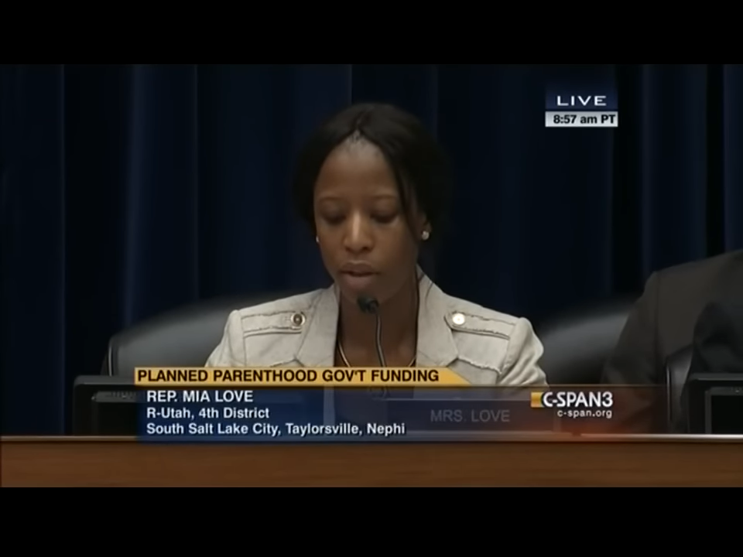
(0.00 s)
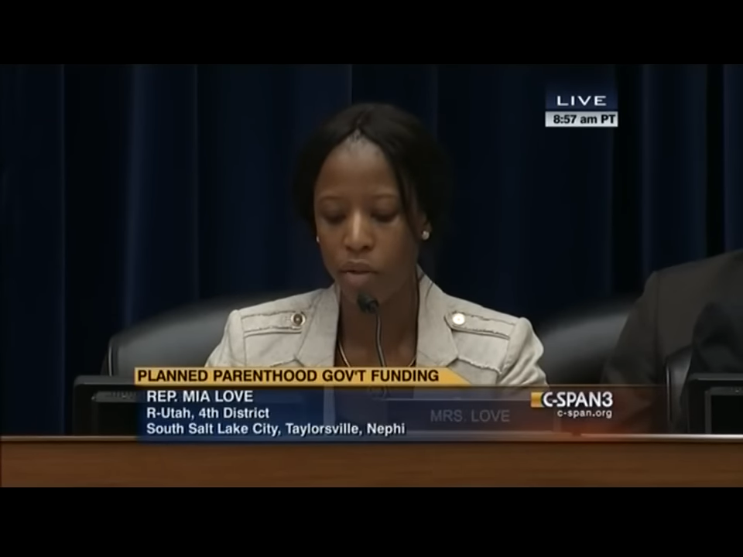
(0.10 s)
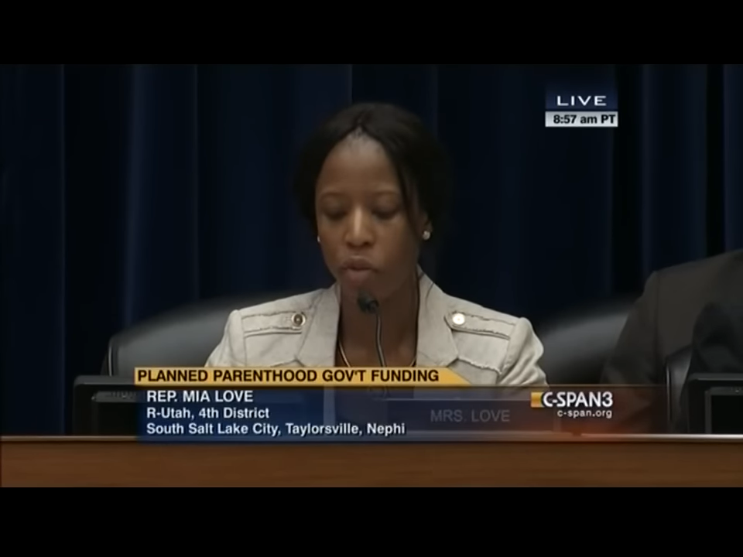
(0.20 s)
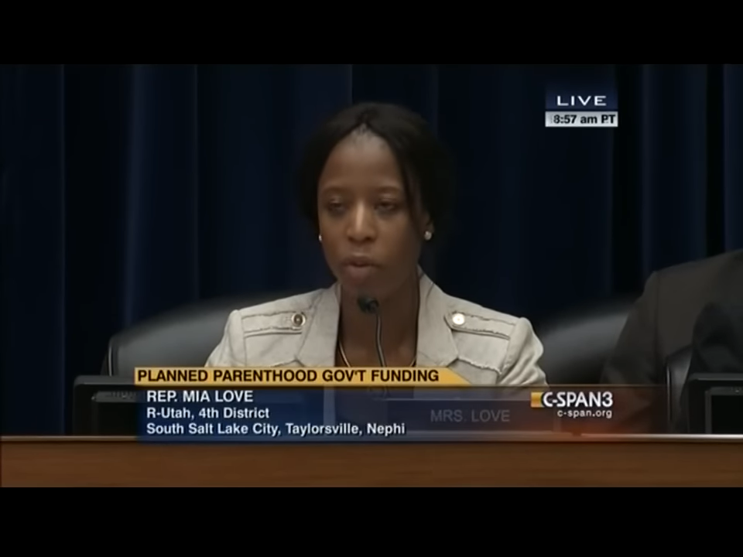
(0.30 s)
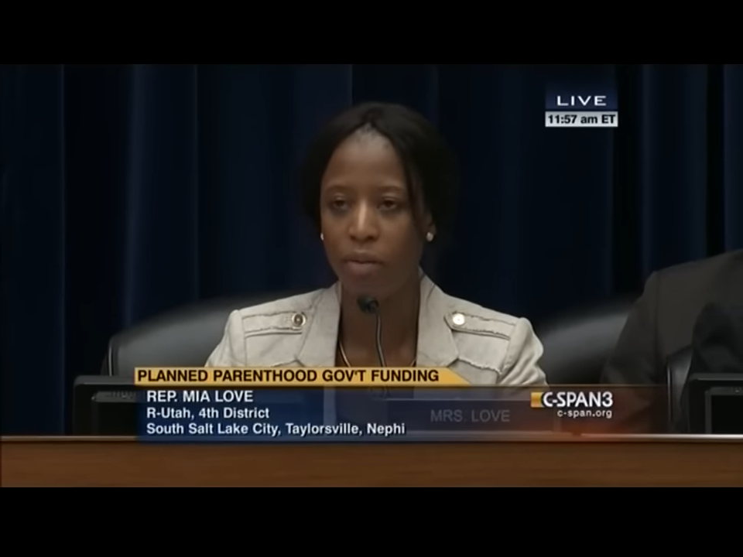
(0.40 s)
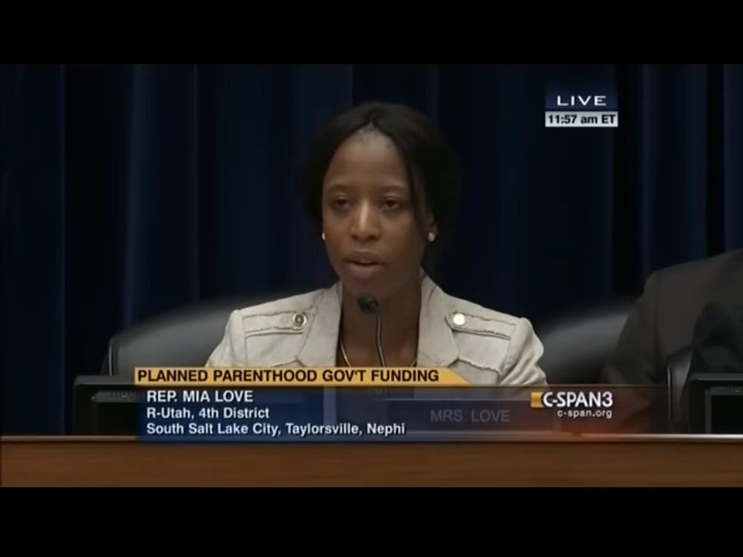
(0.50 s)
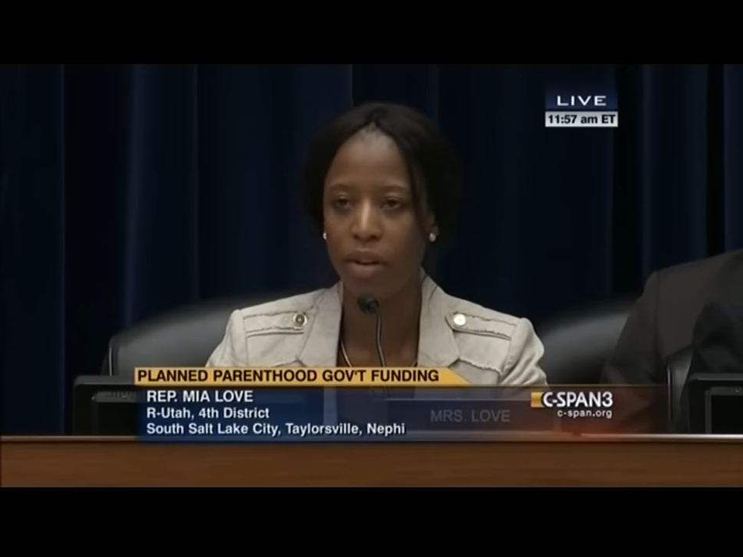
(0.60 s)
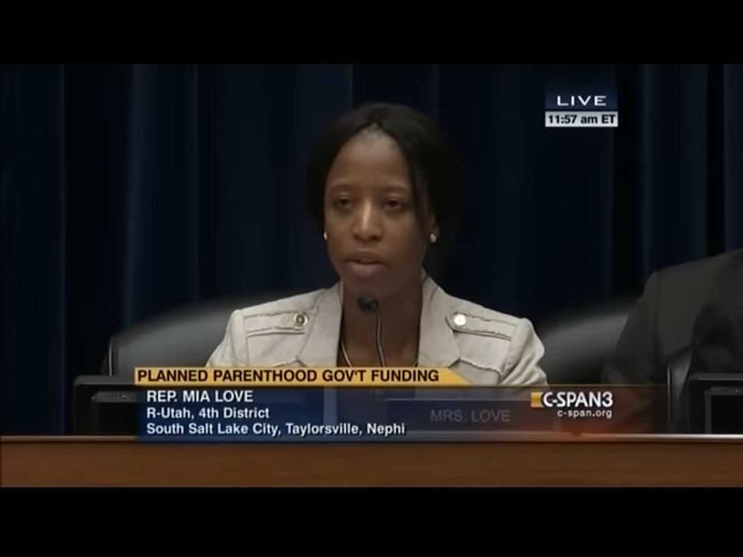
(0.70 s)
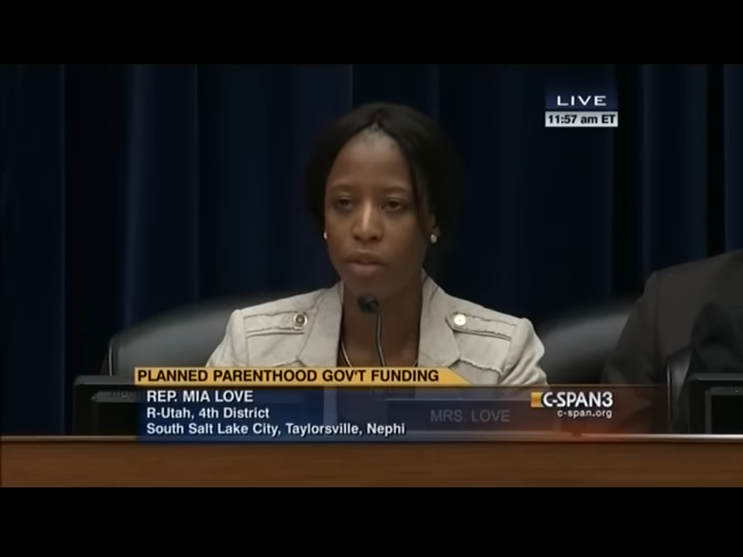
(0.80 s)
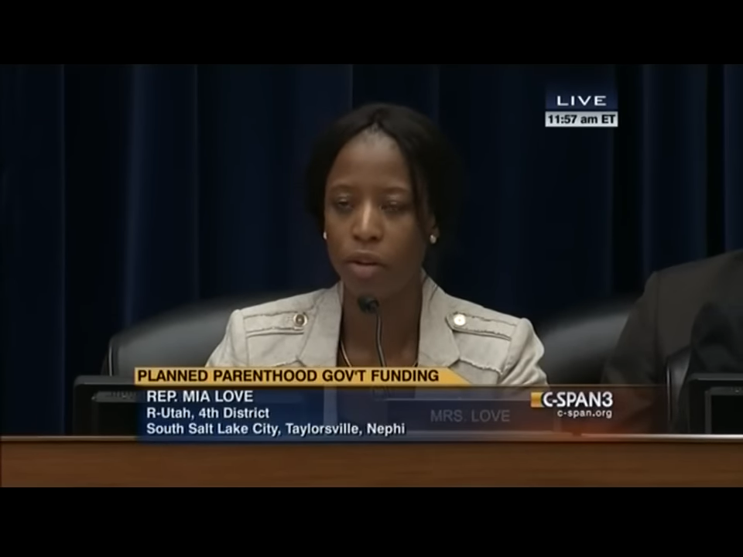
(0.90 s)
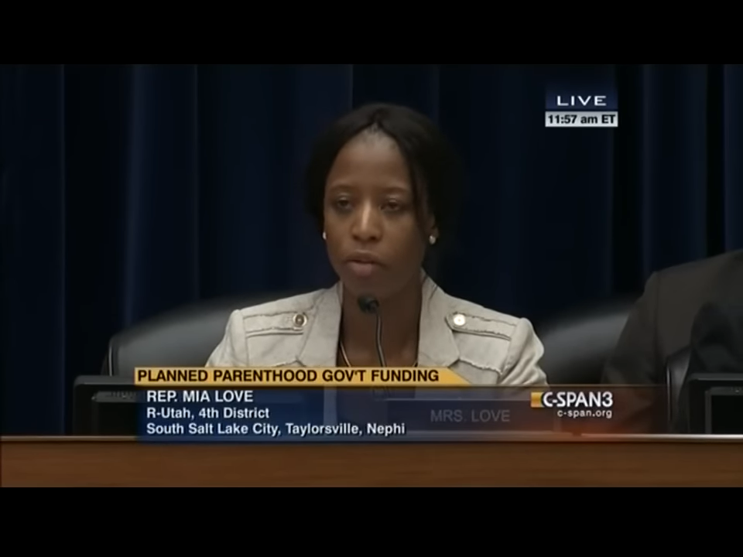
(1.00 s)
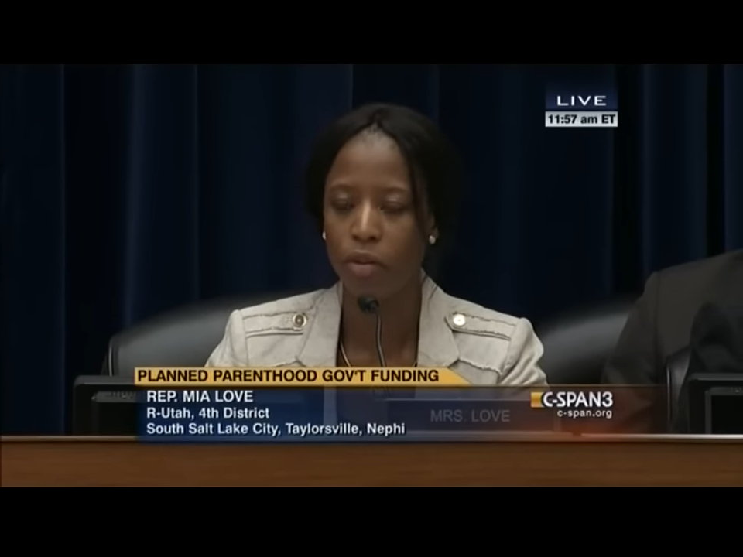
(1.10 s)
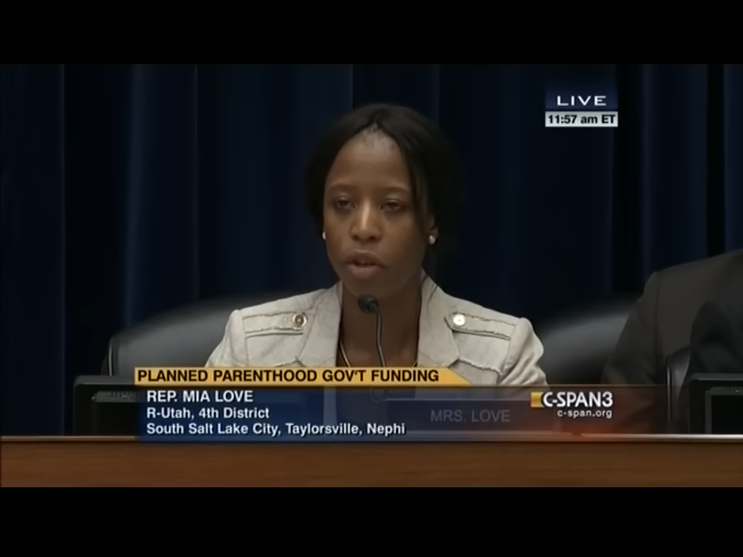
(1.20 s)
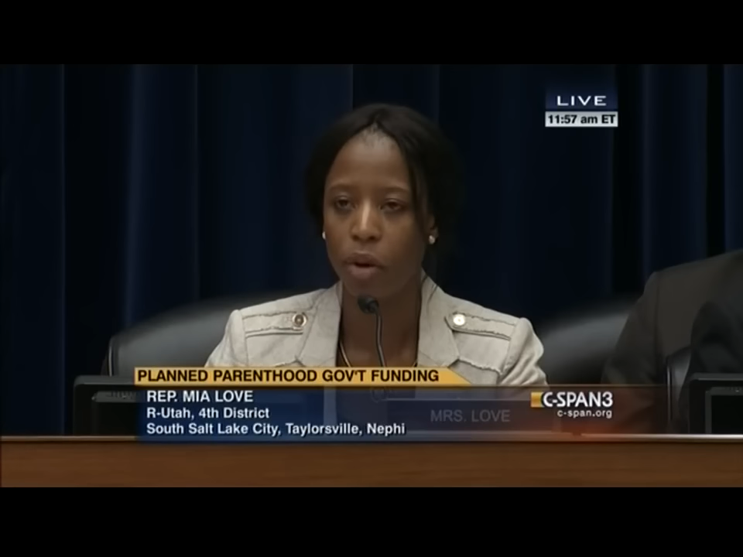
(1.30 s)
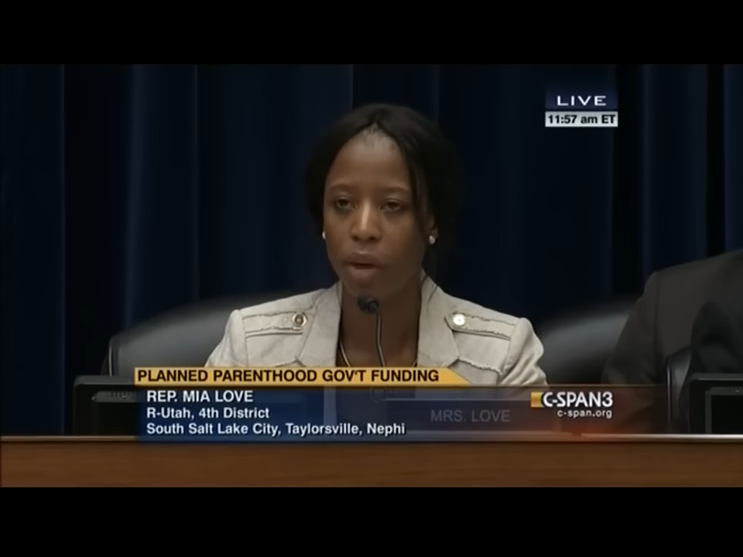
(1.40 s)
this would be very difficult
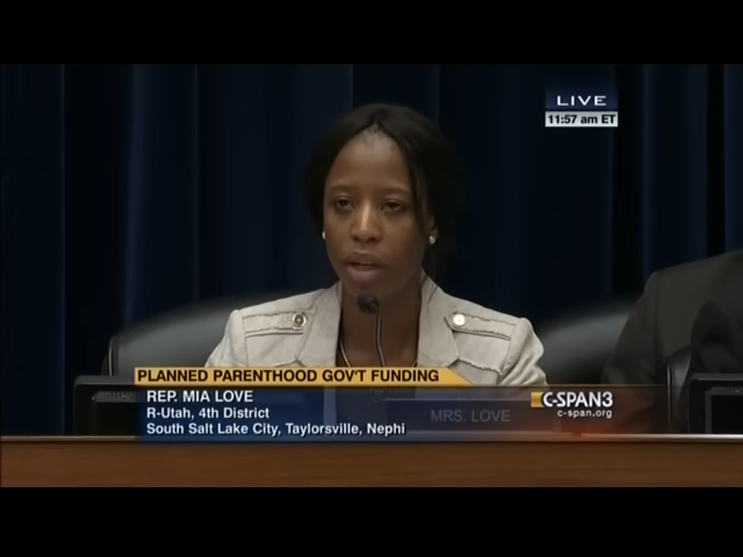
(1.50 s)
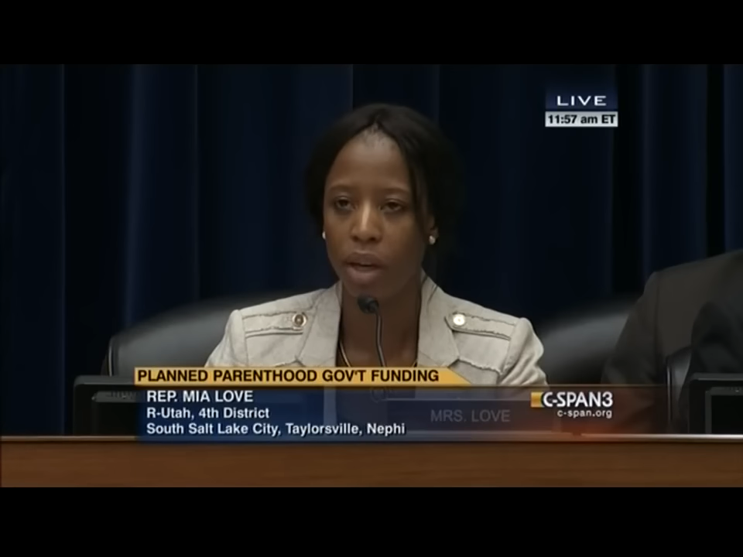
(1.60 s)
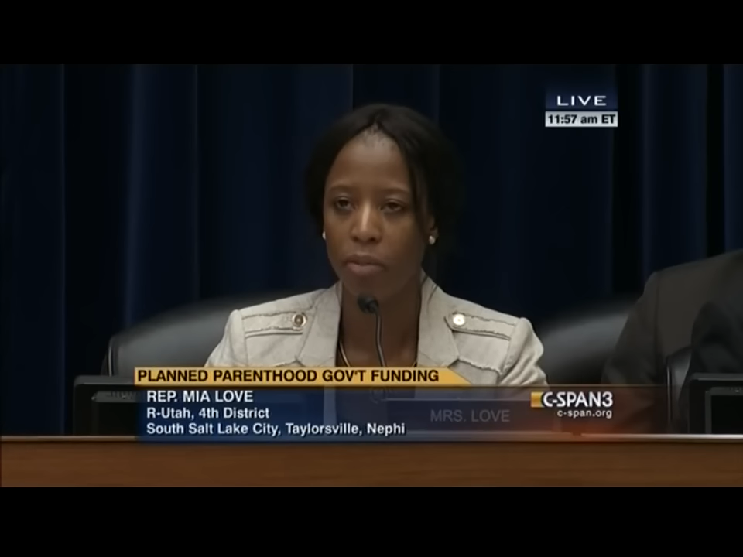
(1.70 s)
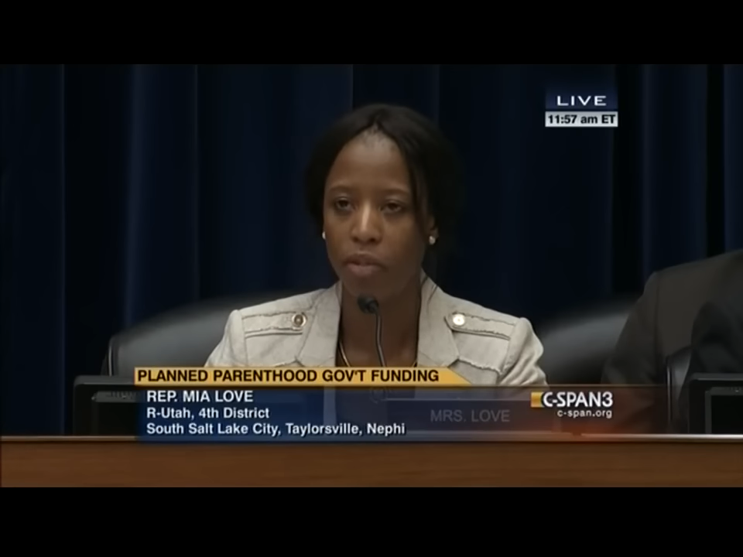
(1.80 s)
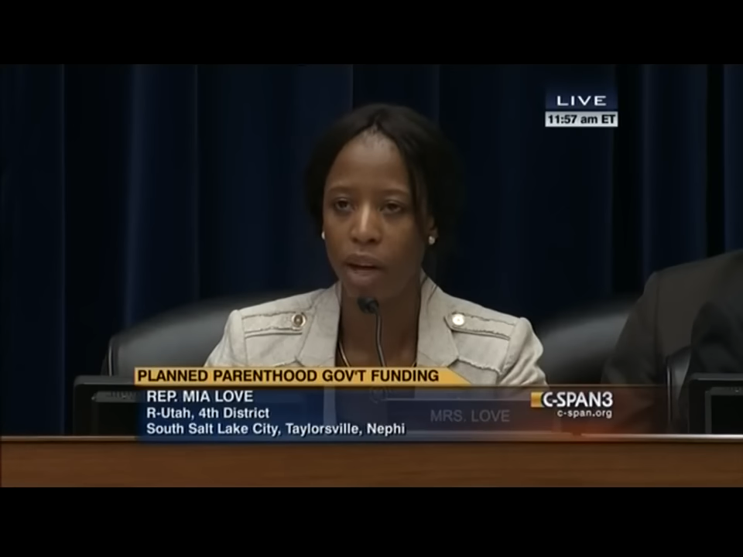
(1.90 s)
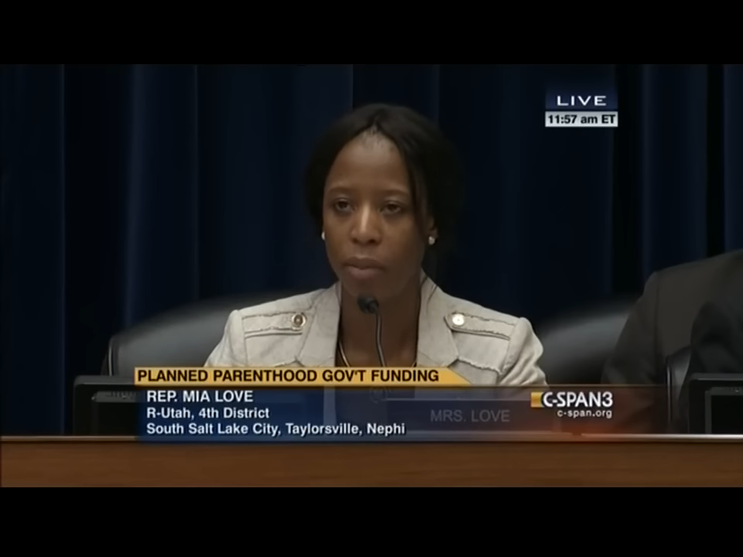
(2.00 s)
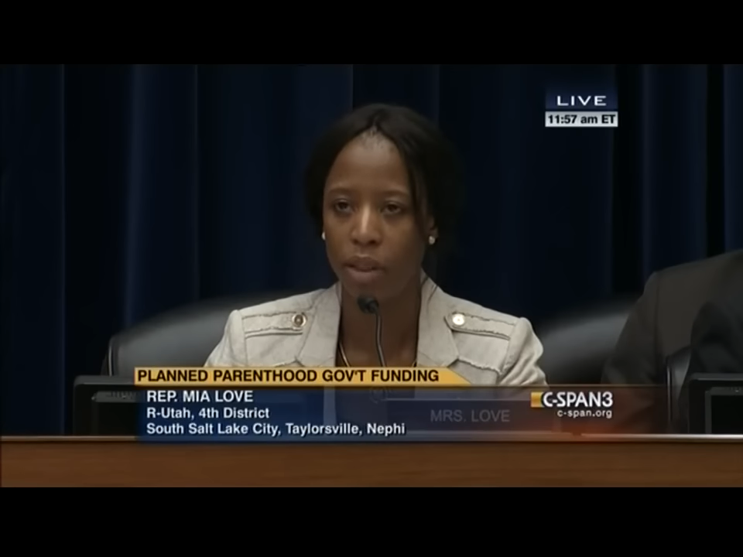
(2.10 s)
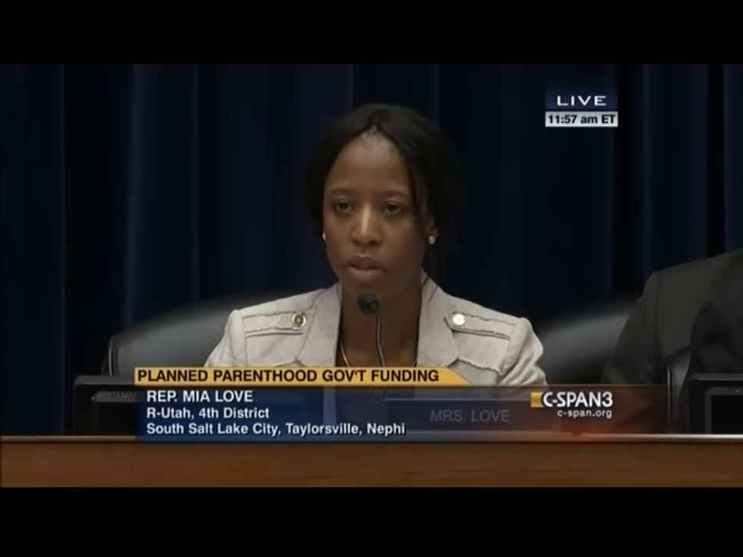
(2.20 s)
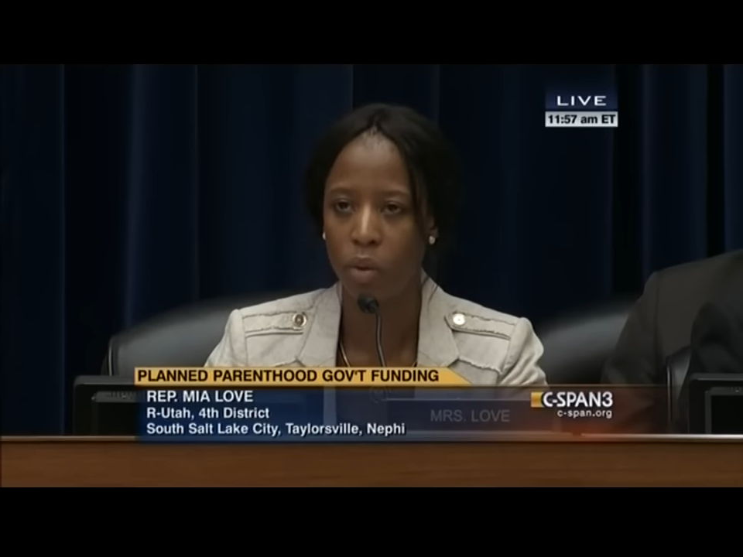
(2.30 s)
for low-income families.